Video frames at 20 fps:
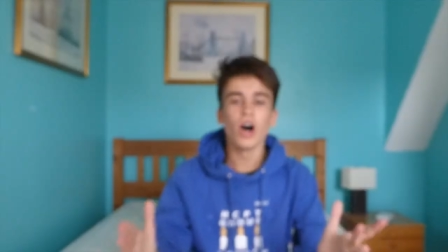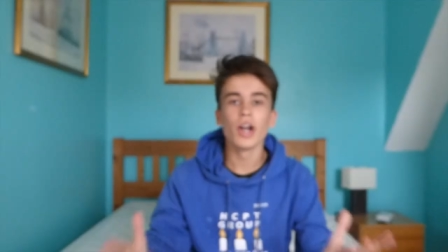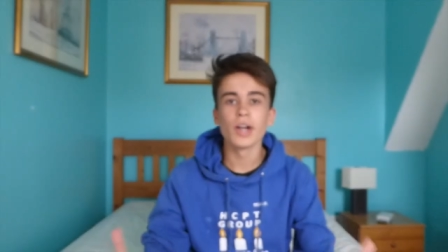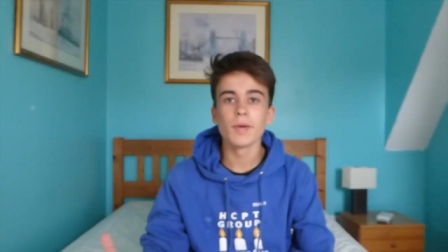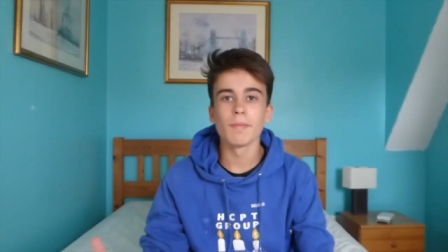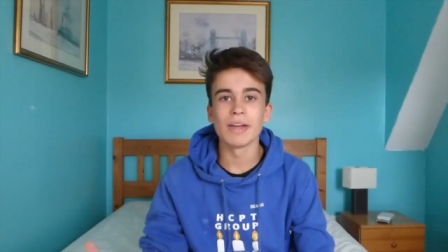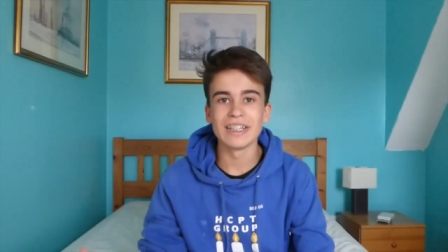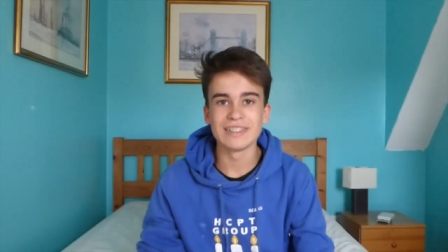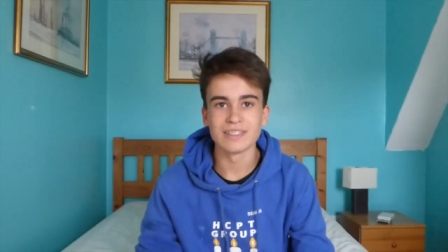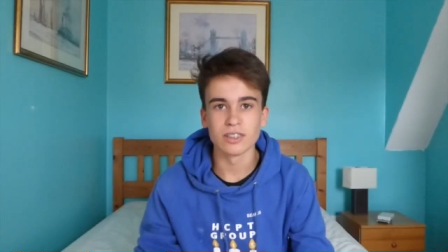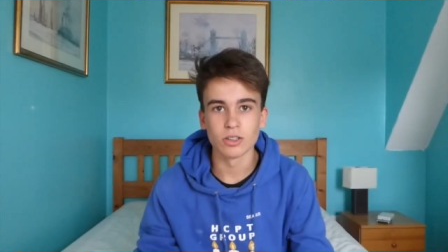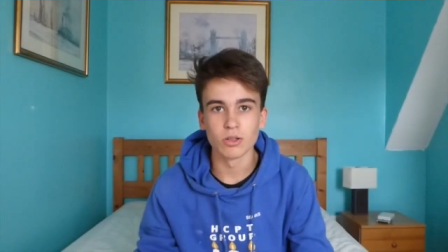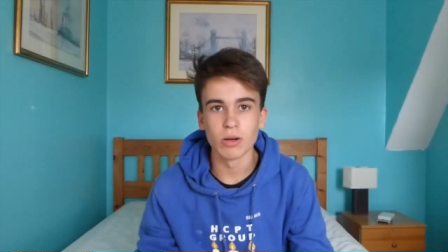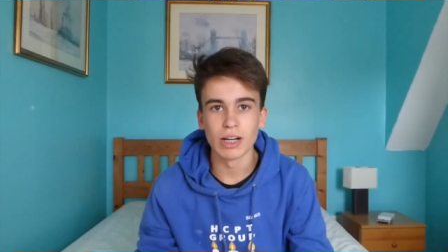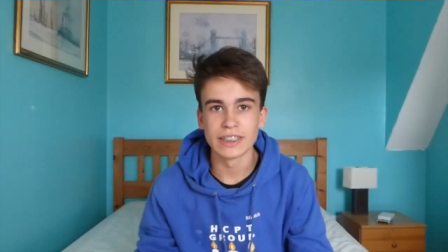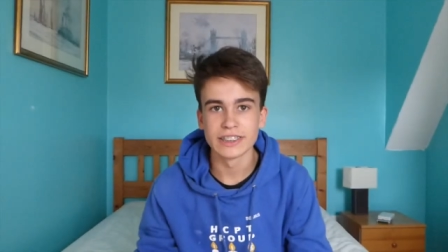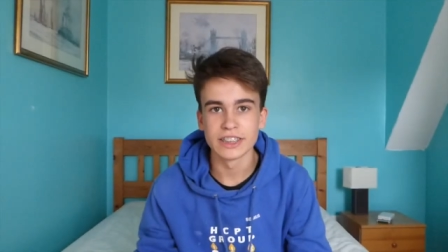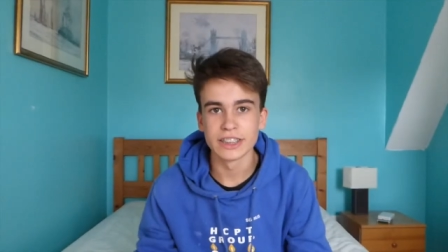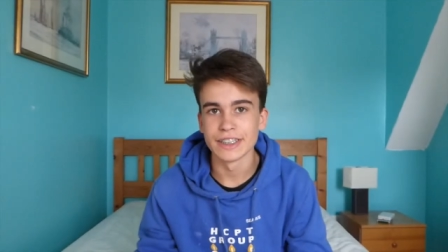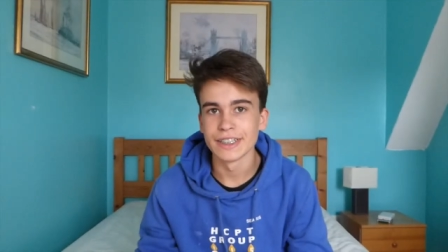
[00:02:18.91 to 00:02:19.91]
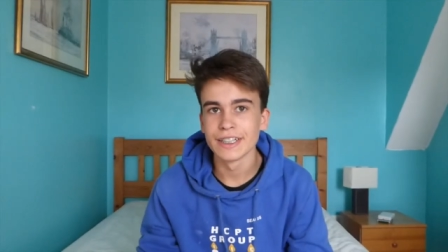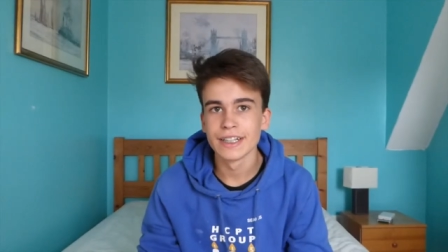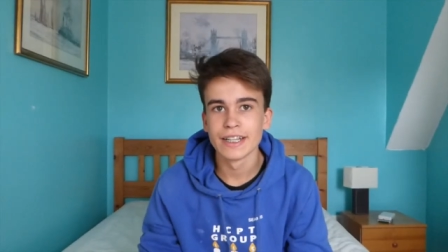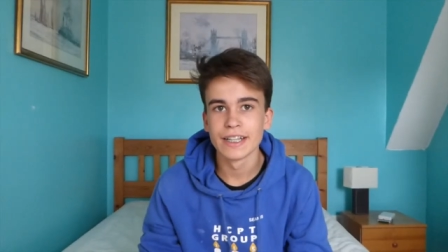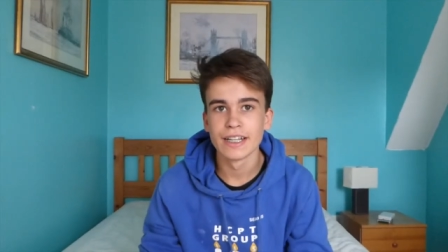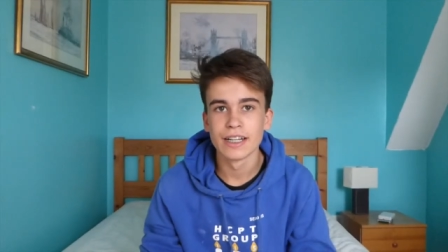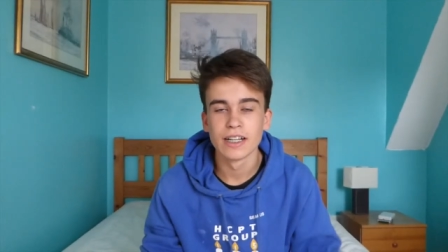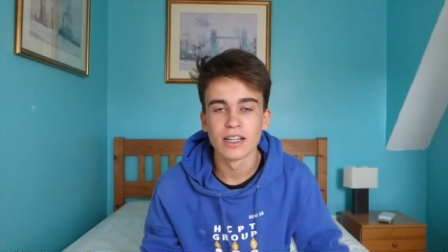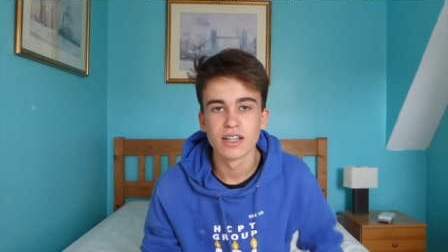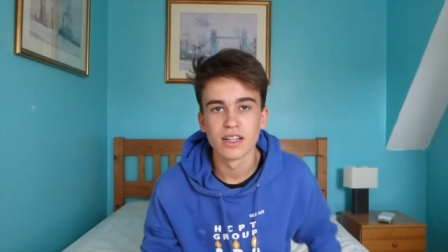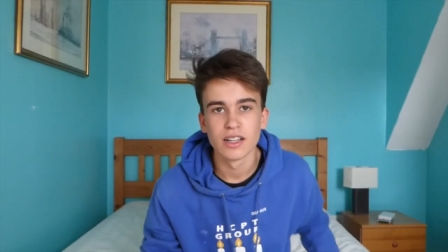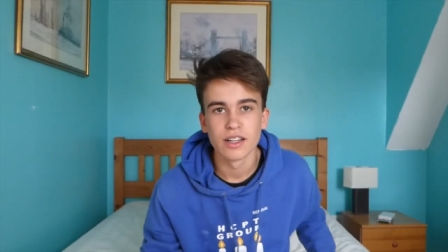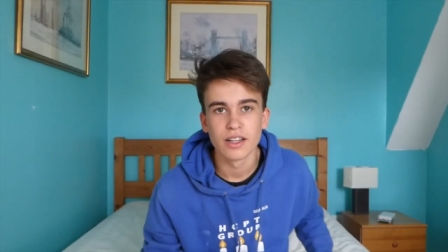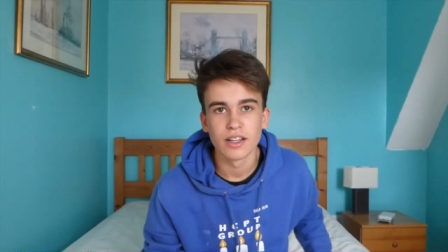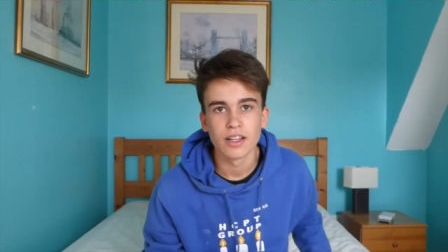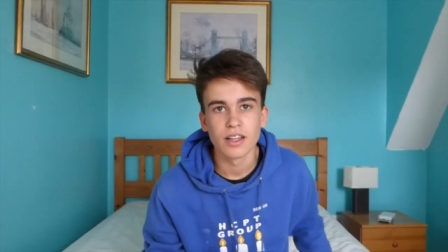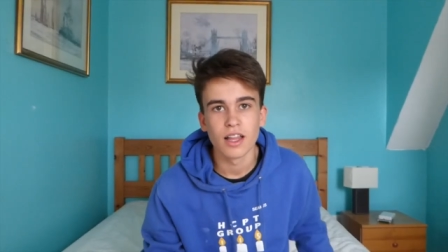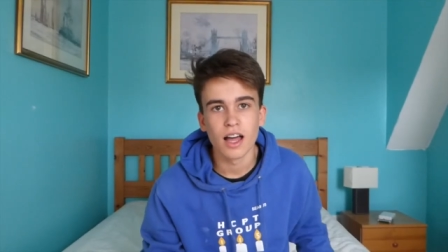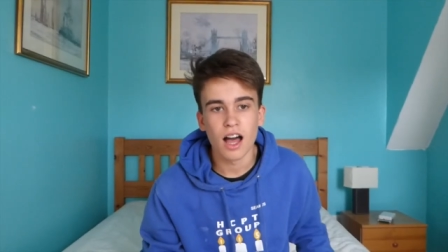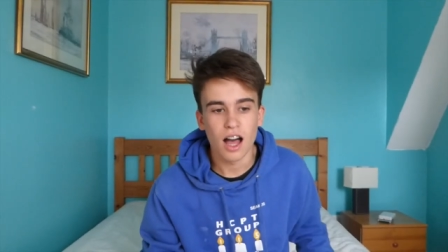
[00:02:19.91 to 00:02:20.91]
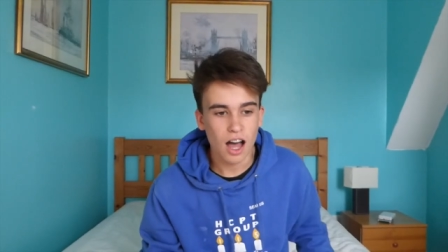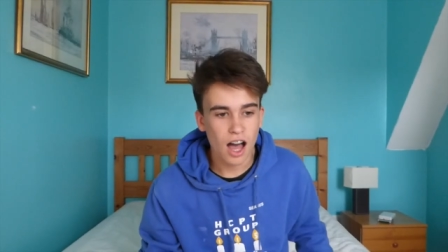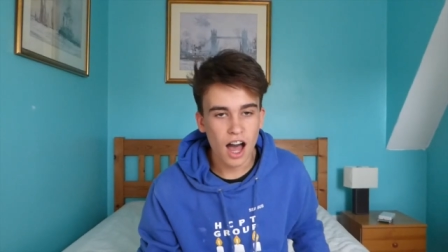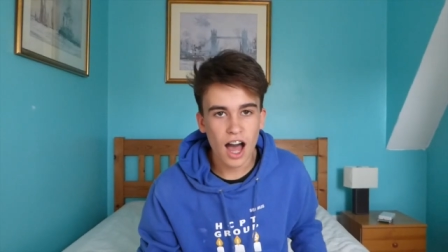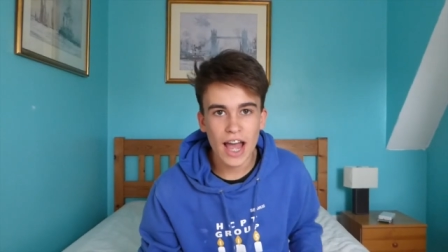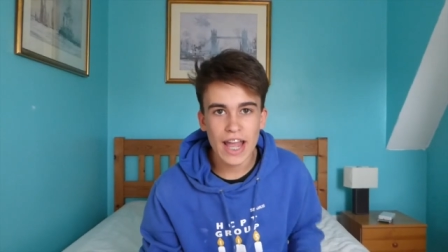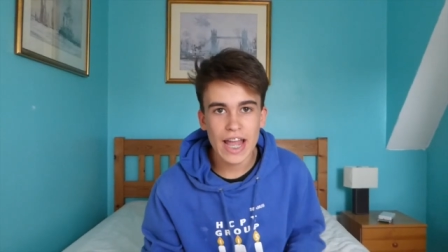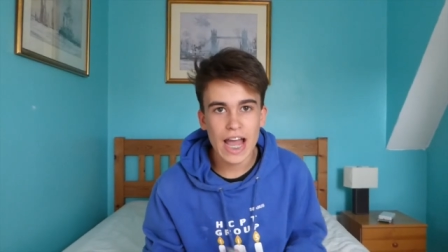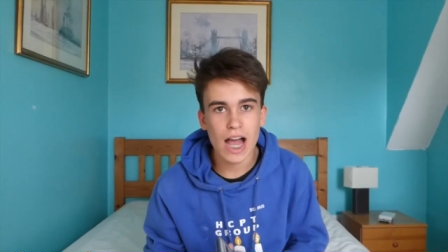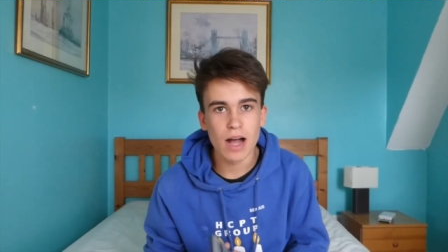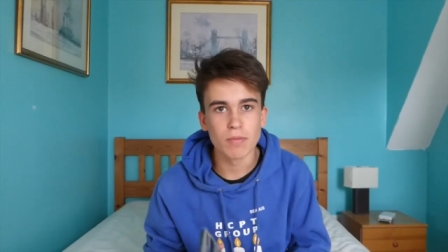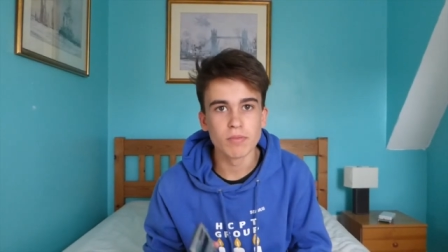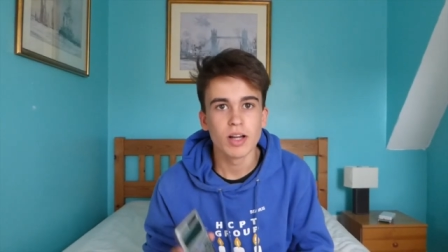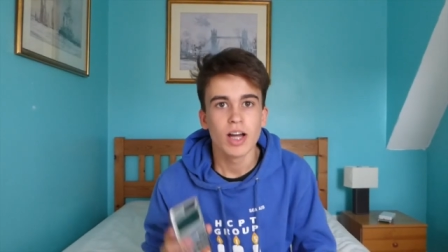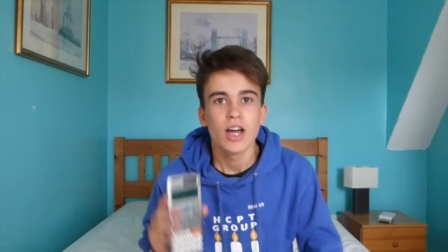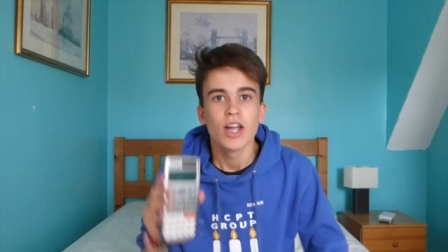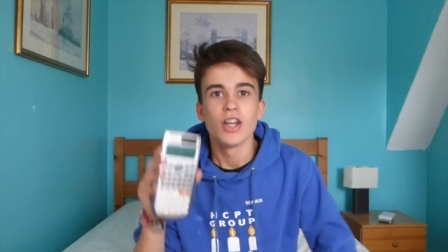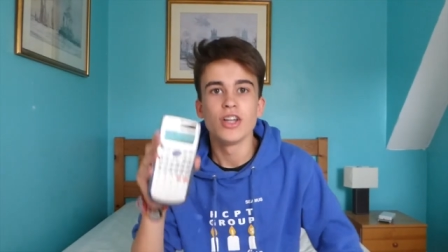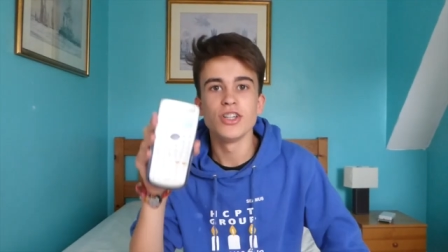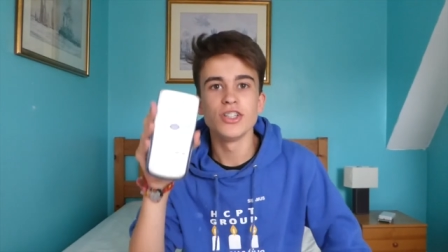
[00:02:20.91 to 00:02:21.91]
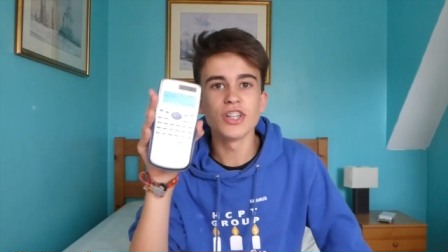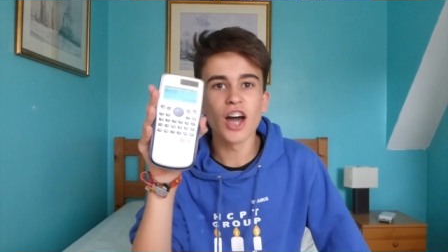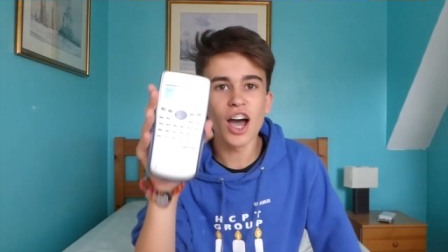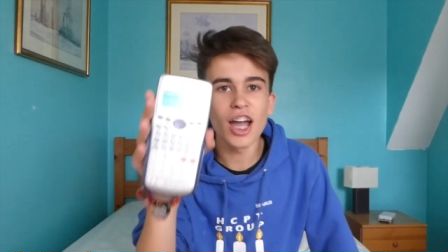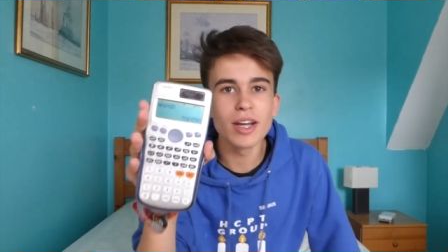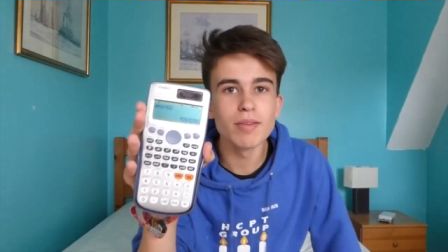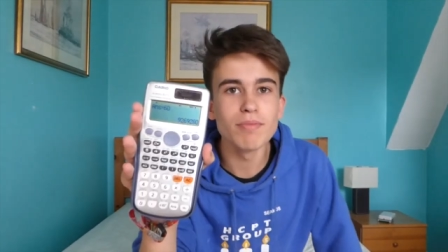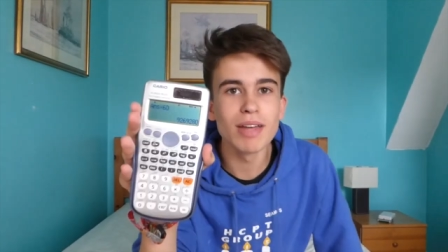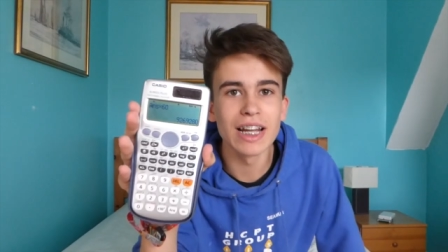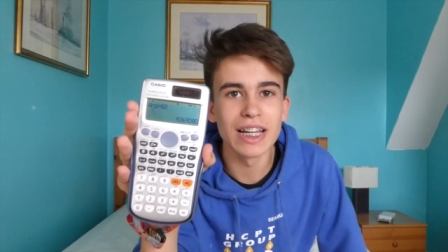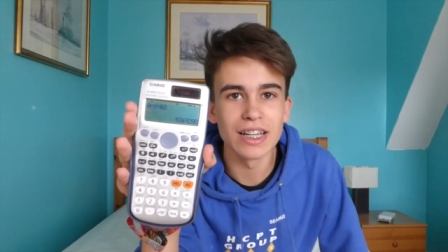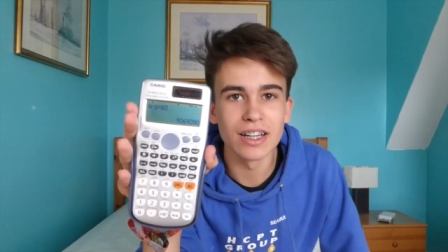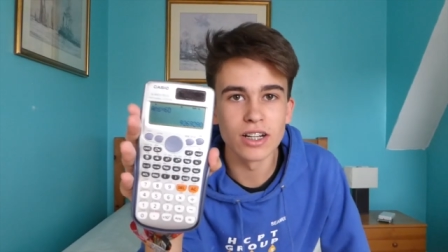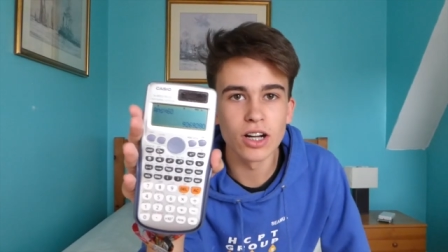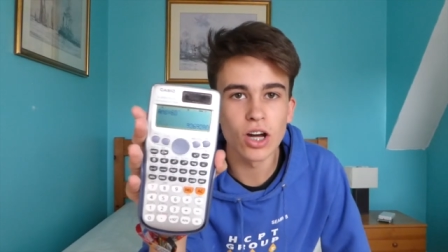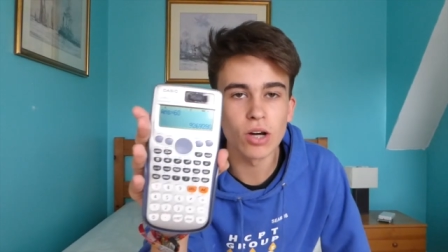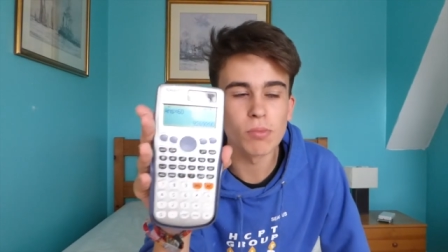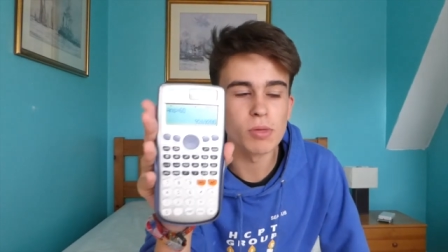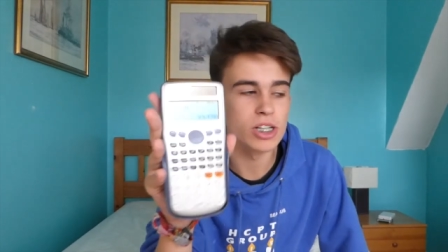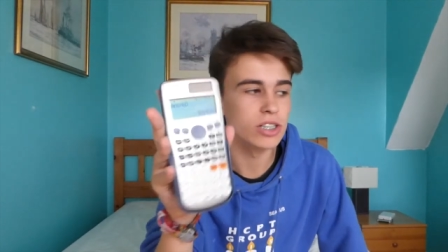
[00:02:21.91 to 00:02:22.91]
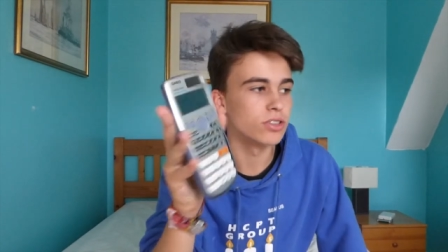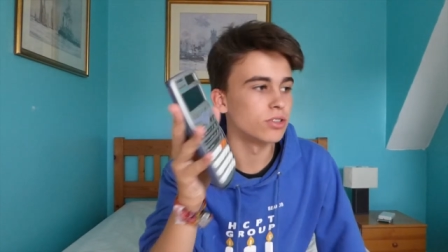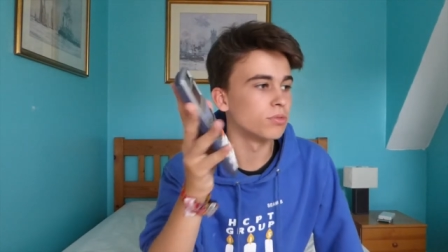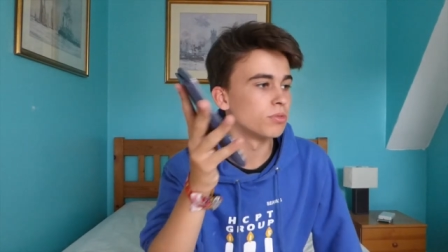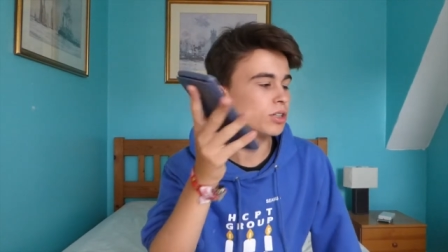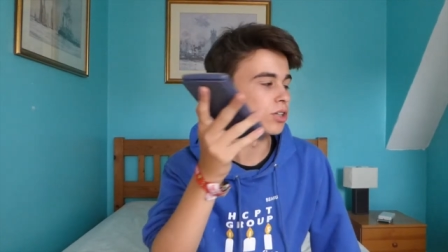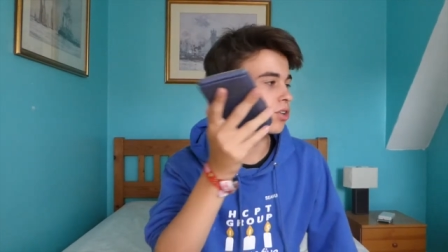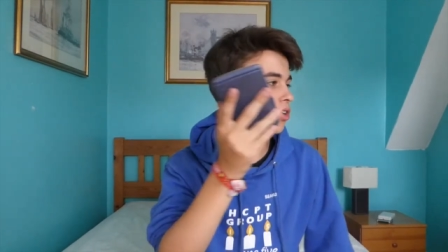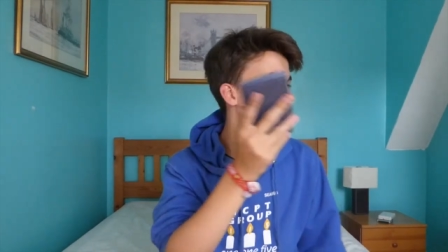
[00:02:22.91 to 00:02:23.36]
What an amazing question. I am 9 million! Oh my god, we're